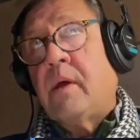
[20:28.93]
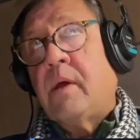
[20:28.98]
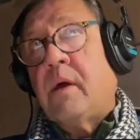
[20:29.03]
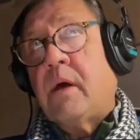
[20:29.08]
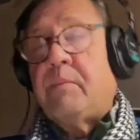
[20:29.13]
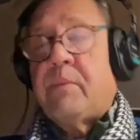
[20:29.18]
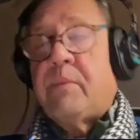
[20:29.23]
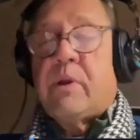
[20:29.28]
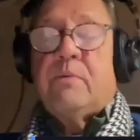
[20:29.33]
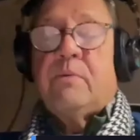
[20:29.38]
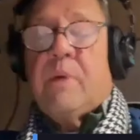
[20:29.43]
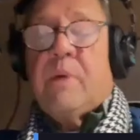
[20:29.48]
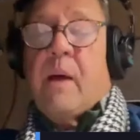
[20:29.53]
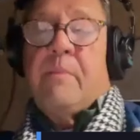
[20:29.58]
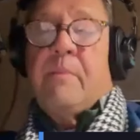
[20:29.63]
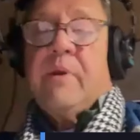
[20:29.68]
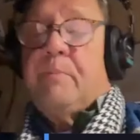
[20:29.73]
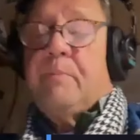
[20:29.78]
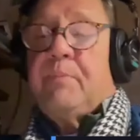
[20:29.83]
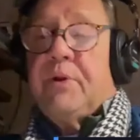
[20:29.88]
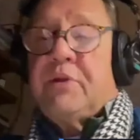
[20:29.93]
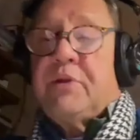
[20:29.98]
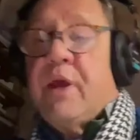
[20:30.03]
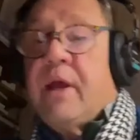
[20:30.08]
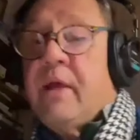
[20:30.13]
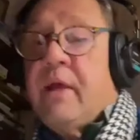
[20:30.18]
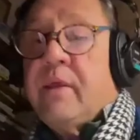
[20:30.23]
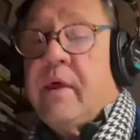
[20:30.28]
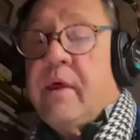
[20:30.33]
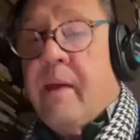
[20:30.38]
I'm gonna
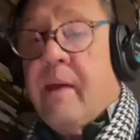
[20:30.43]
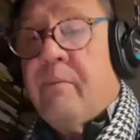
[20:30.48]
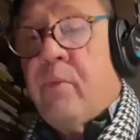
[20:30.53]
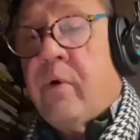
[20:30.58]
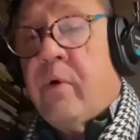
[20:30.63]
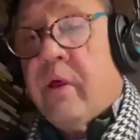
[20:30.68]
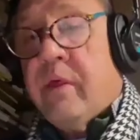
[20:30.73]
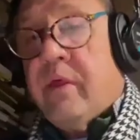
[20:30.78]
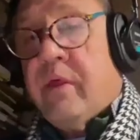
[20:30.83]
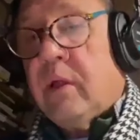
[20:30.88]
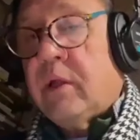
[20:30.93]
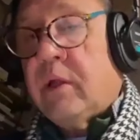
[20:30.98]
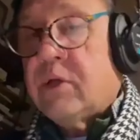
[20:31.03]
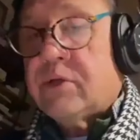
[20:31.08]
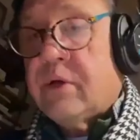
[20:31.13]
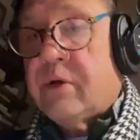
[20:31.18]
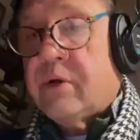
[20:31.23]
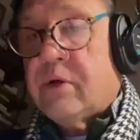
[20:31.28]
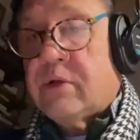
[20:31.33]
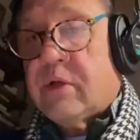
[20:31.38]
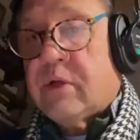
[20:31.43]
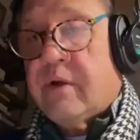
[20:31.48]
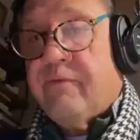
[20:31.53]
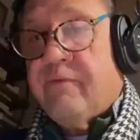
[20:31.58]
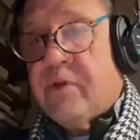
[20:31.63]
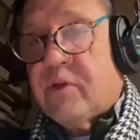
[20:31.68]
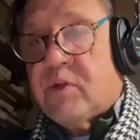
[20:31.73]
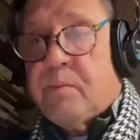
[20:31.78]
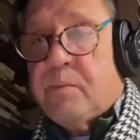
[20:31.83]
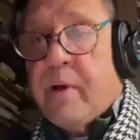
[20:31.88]
pretend that I'm one of the listeners
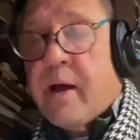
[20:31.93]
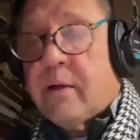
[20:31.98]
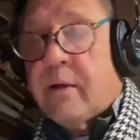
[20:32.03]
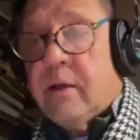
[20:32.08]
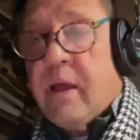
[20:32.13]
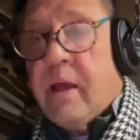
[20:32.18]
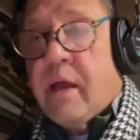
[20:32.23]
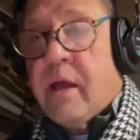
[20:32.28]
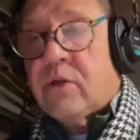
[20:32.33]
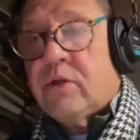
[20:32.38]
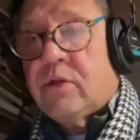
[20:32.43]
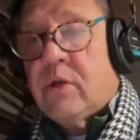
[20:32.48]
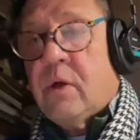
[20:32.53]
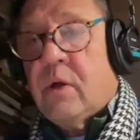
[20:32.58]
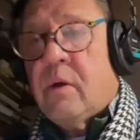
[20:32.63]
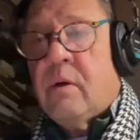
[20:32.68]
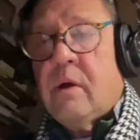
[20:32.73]
of this podcast show.